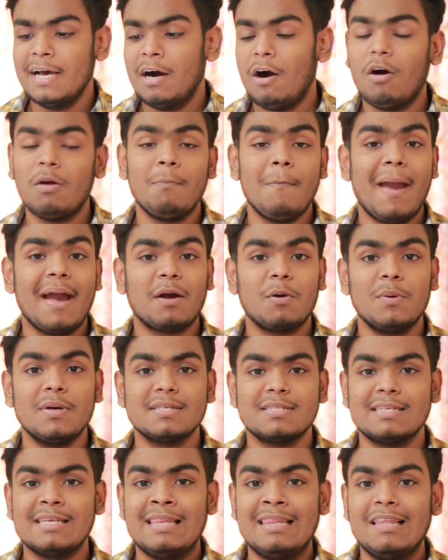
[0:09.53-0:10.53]
on
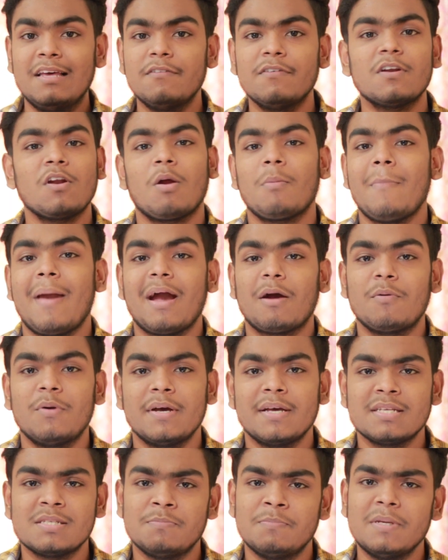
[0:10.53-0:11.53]
macOS 11 or
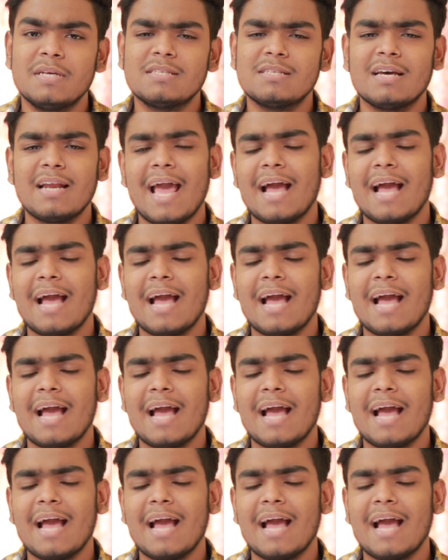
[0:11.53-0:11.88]
macOS BigSur.